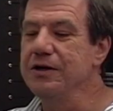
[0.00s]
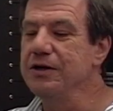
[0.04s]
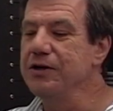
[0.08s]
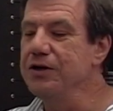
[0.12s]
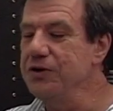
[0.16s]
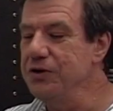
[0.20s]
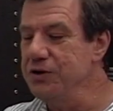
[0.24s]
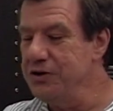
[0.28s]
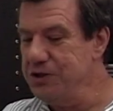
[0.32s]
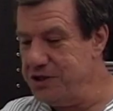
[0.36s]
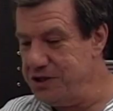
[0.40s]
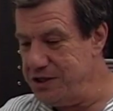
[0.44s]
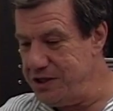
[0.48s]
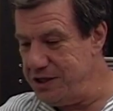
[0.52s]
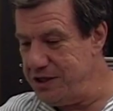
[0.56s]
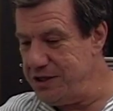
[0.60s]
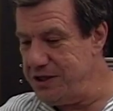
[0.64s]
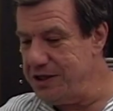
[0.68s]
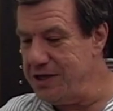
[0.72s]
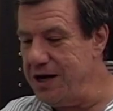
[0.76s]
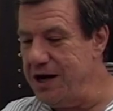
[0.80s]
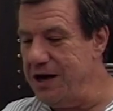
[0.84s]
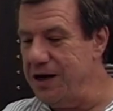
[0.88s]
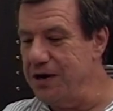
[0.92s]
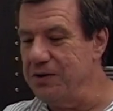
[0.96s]
you sit
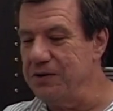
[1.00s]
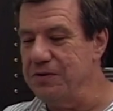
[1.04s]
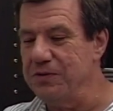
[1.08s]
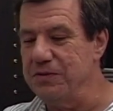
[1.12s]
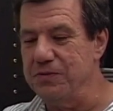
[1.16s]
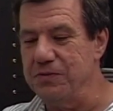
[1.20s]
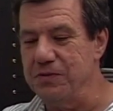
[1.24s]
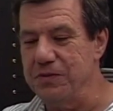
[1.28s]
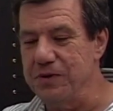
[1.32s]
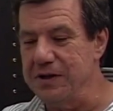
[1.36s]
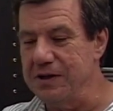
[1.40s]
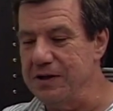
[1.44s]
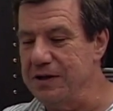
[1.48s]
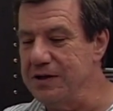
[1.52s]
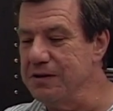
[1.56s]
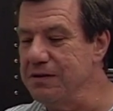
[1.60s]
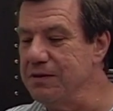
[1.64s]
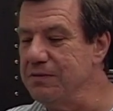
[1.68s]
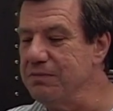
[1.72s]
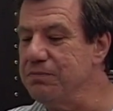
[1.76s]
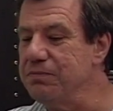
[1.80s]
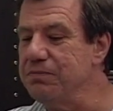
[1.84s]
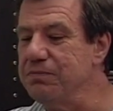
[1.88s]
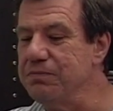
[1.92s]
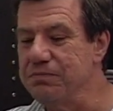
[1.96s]
down with a
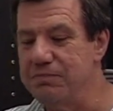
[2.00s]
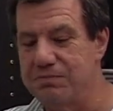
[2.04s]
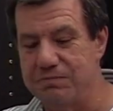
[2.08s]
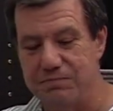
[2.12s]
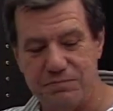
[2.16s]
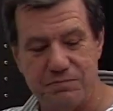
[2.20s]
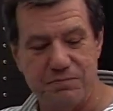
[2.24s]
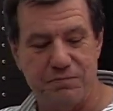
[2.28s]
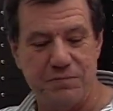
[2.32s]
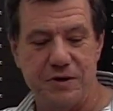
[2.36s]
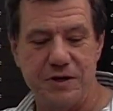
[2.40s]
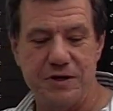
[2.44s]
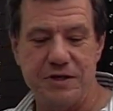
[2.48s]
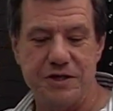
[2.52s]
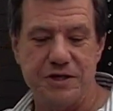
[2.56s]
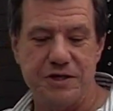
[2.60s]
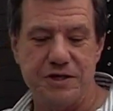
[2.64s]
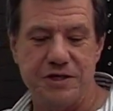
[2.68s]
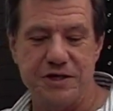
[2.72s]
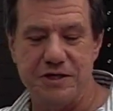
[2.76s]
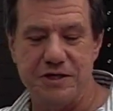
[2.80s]
bunch of